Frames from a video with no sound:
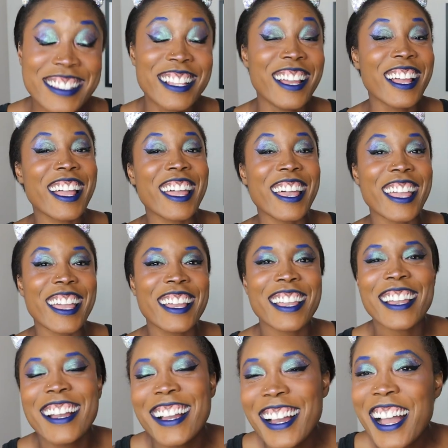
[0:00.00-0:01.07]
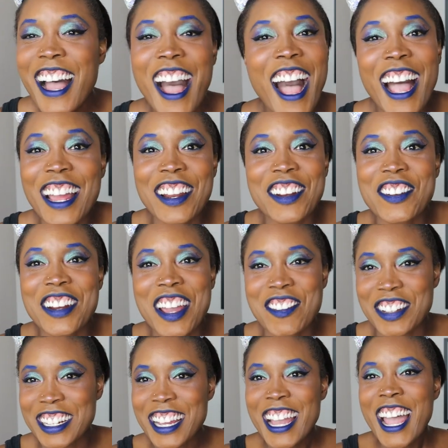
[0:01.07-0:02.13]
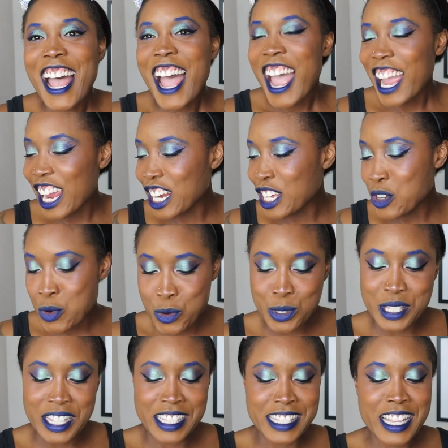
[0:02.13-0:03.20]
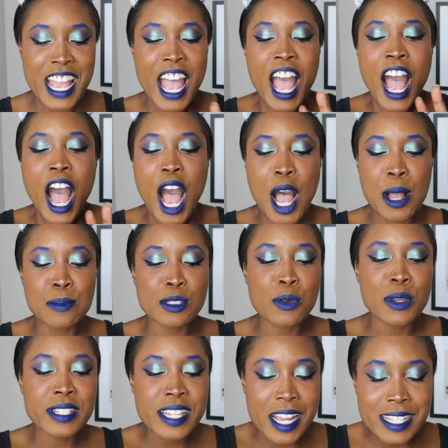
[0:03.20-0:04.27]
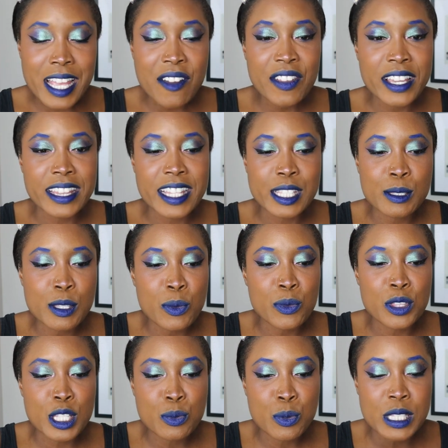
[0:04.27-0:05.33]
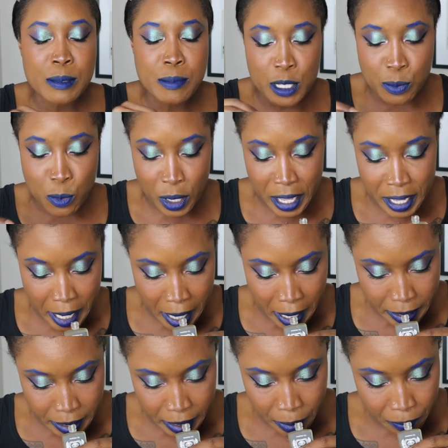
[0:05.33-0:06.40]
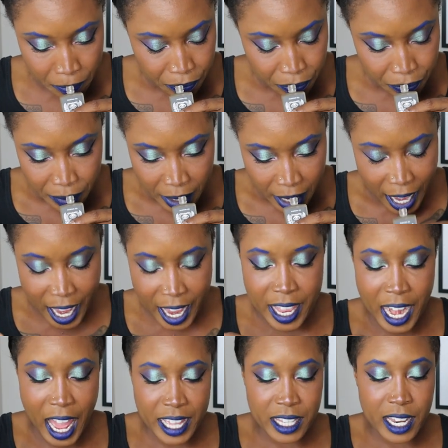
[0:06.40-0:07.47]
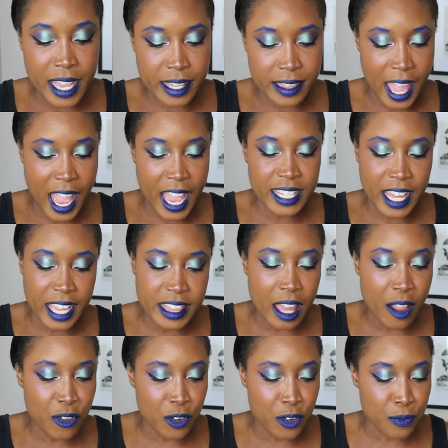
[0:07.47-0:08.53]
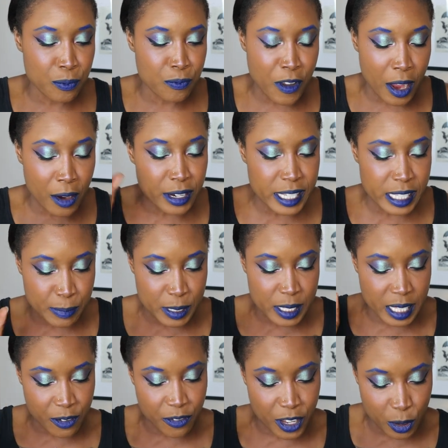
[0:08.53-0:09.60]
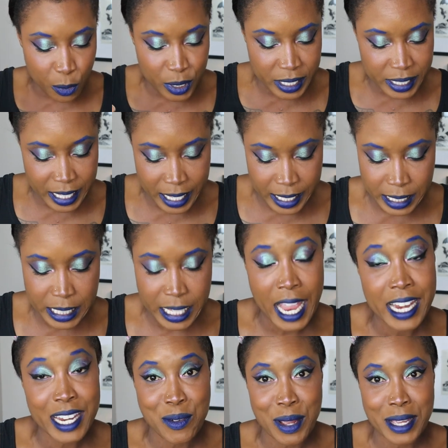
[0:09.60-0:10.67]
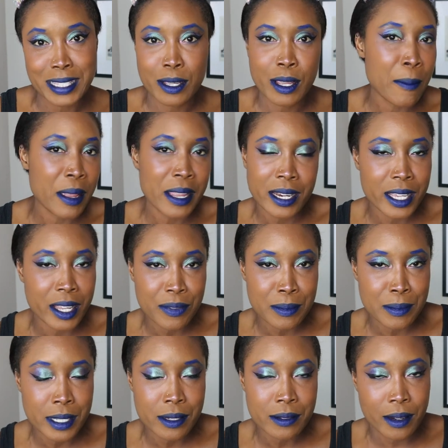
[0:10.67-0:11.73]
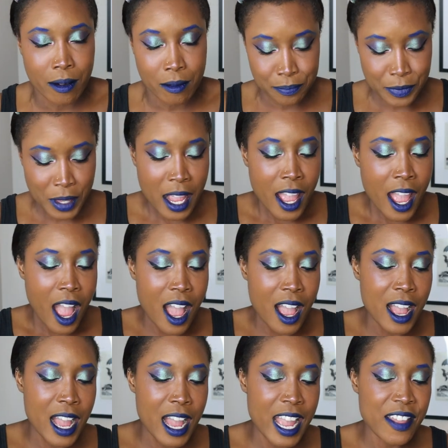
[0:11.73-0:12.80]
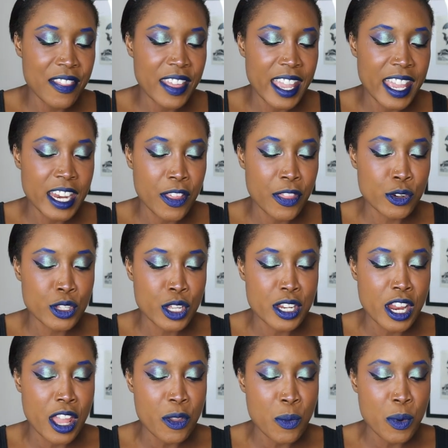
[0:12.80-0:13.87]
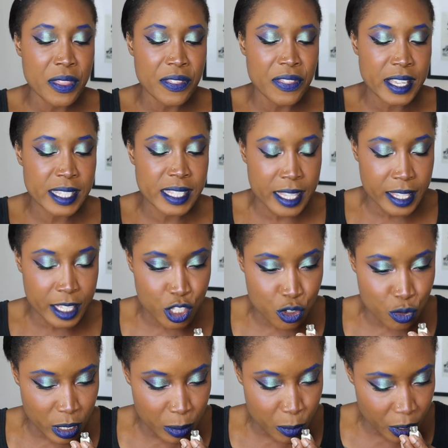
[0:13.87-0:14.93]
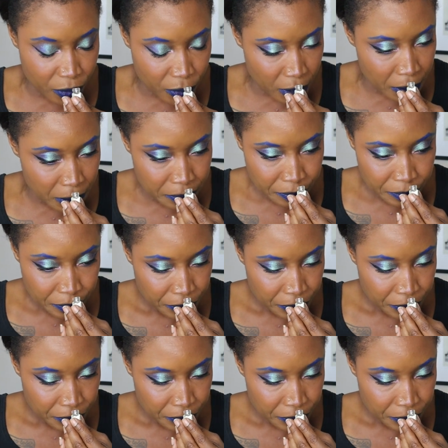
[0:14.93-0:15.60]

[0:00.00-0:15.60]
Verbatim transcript: I don't know what happened. Any who's it's. Um, so it does have like this, this one smells more like candy. And I like that. I like that for very specific reasons. Anyways, am I gonna give them to you? No. Uh, and then there's another one that they sent that's Dreamweaver.